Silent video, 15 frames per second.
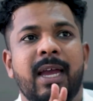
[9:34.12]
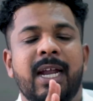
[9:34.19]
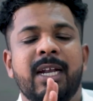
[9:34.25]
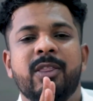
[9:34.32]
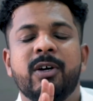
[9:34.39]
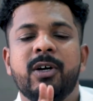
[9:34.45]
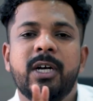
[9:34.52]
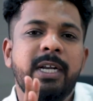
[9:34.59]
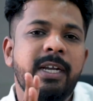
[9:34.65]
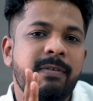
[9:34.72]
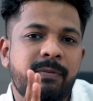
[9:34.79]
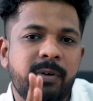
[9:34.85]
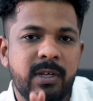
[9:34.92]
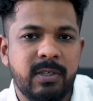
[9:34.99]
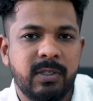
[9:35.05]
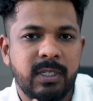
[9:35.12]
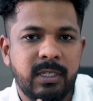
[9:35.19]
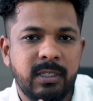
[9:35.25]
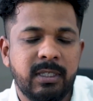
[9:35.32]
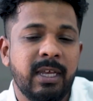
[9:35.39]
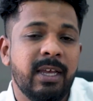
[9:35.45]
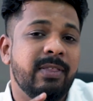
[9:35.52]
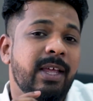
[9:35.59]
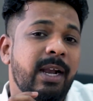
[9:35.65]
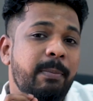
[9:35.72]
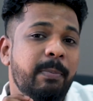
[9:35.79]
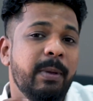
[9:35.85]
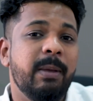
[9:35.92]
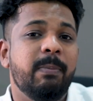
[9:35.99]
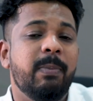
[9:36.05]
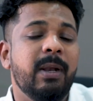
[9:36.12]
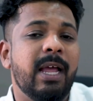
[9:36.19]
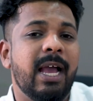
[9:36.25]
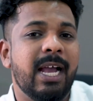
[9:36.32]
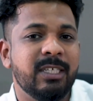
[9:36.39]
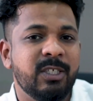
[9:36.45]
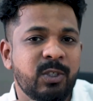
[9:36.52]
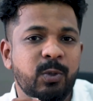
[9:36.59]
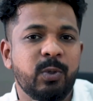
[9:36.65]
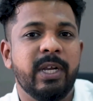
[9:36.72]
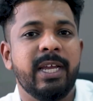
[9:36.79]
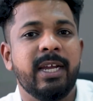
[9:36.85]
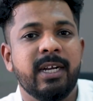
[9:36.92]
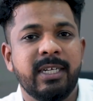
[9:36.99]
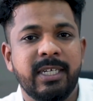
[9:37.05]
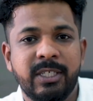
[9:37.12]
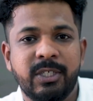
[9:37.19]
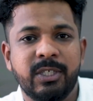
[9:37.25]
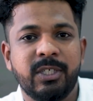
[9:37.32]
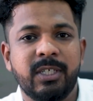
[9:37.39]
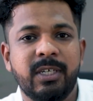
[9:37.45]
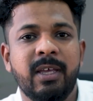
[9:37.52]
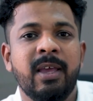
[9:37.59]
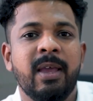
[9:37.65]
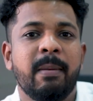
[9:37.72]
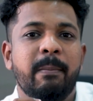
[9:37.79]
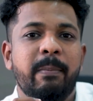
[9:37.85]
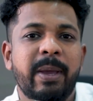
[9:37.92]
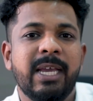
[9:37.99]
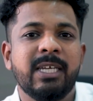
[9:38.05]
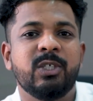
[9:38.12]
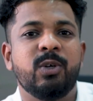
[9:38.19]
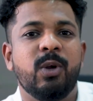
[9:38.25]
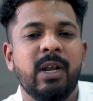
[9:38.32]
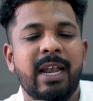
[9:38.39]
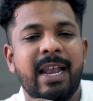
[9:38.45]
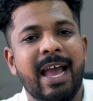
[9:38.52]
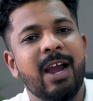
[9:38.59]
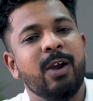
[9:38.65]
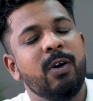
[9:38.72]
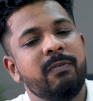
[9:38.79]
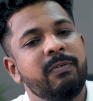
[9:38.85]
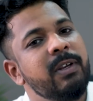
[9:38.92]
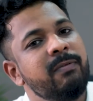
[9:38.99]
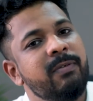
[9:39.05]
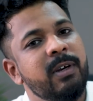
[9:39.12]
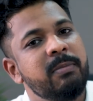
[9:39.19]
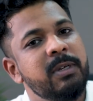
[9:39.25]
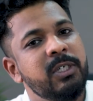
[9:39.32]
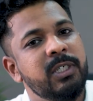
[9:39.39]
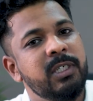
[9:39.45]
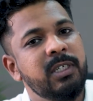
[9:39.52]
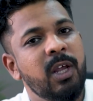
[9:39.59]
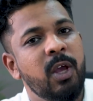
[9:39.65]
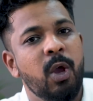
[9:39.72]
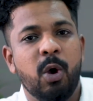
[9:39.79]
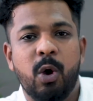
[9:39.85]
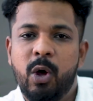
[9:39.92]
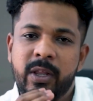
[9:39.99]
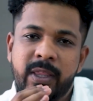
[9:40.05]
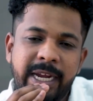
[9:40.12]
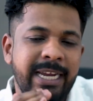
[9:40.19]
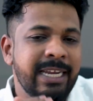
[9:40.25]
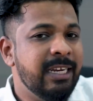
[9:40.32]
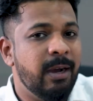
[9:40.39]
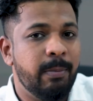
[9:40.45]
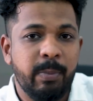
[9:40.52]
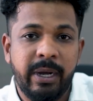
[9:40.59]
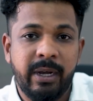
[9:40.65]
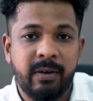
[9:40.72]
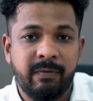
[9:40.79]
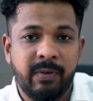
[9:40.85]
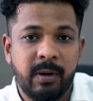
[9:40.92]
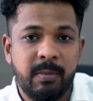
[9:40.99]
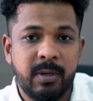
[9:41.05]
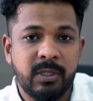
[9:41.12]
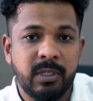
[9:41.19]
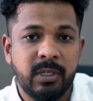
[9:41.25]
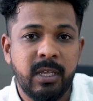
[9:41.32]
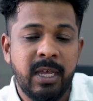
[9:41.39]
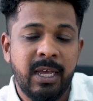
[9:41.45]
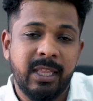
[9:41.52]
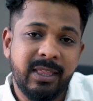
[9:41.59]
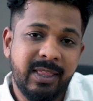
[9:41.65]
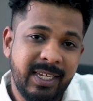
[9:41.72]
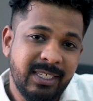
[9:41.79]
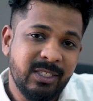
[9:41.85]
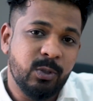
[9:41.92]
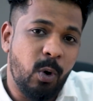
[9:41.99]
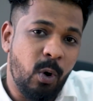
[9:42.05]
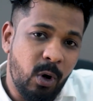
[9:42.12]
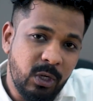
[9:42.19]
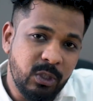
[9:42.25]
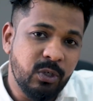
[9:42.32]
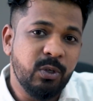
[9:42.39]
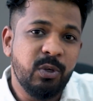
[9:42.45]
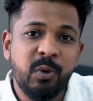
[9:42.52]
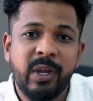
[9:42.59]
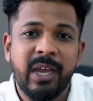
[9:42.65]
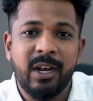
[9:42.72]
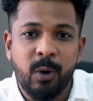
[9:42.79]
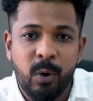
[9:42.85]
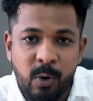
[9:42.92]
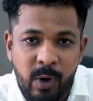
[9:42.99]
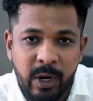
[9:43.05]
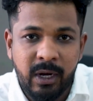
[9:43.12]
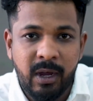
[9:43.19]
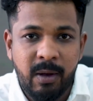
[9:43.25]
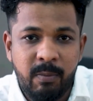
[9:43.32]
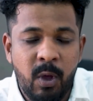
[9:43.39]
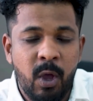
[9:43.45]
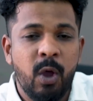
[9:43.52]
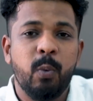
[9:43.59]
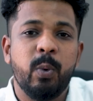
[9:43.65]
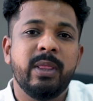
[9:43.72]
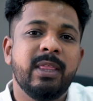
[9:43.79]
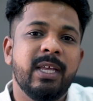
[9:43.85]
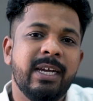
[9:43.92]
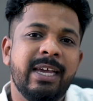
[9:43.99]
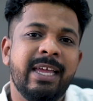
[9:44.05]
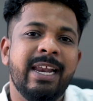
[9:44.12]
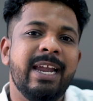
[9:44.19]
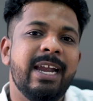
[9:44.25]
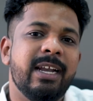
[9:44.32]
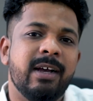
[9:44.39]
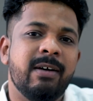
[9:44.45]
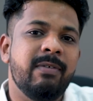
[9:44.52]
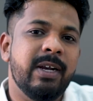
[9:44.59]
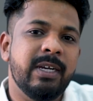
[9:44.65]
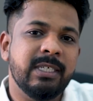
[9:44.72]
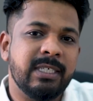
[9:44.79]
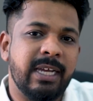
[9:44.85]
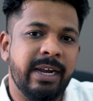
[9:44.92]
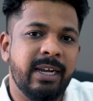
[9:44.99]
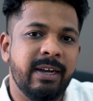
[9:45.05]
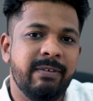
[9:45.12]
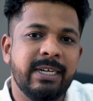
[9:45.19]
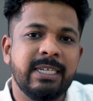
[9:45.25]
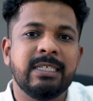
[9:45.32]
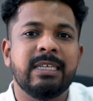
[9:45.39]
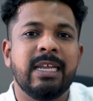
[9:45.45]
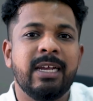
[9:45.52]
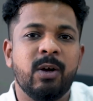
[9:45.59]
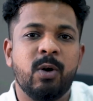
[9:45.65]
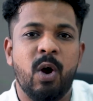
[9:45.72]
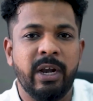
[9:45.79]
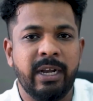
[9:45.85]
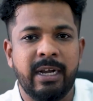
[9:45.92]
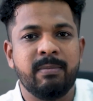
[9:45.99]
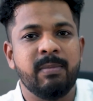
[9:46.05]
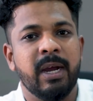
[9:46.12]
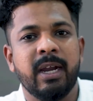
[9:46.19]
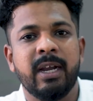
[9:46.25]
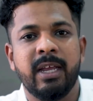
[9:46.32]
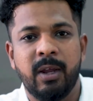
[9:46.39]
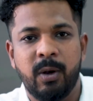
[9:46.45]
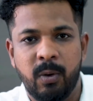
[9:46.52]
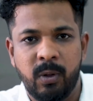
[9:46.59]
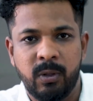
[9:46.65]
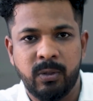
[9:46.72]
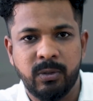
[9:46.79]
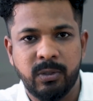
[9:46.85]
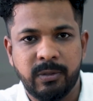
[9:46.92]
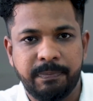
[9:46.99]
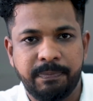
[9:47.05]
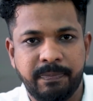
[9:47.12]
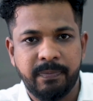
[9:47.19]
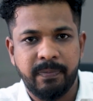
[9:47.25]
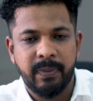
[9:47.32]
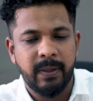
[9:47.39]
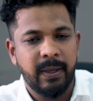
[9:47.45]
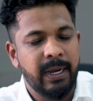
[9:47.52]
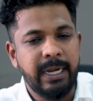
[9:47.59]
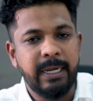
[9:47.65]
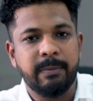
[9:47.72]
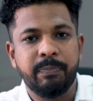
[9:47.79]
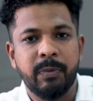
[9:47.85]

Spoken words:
And third difference is that people has to take a decision based on lack of information or the incomplete information. This also you can overcome with the great awareness activities like a content marketing and all those. Right?